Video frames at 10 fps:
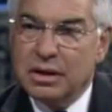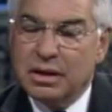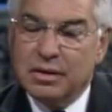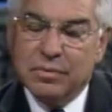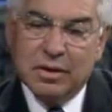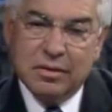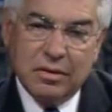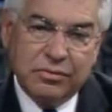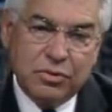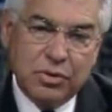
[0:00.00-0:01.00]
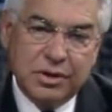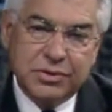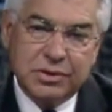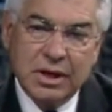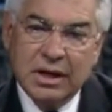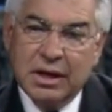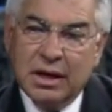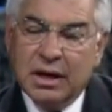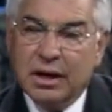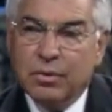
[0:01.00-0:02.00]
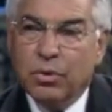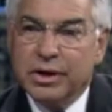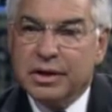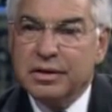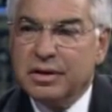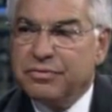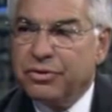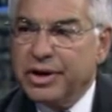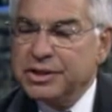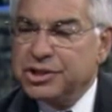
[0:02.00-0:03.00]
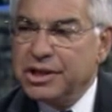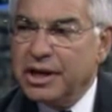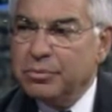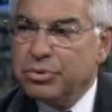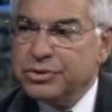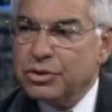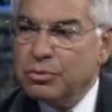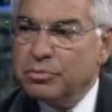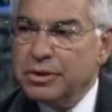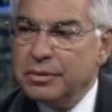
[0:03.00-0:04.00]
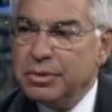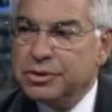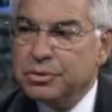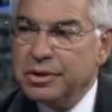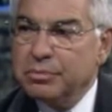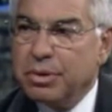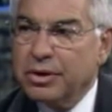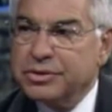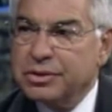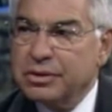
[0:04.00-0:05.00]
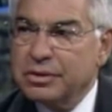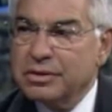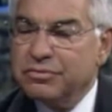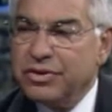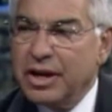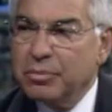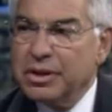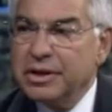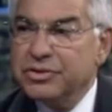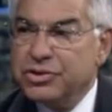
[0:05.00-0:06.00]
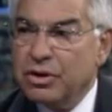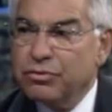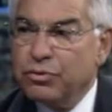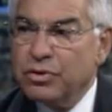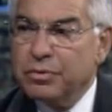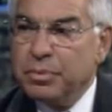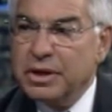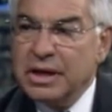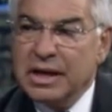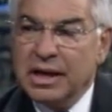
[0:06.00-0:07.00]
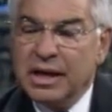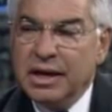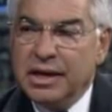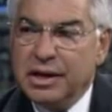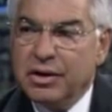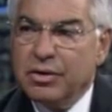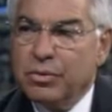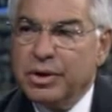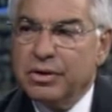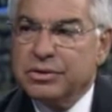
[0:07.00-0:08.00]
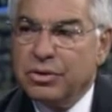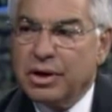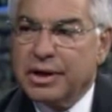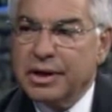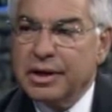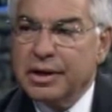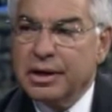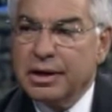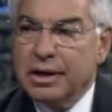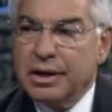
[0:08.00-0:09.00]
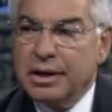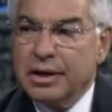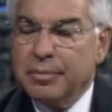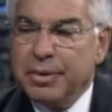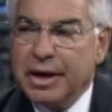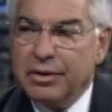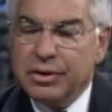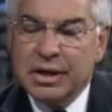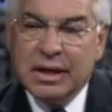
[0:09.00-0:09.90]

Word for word: Uh, uh, of course, uh, one could differentiate, presumably, between personal and family and so forth, but here we're talking uh, about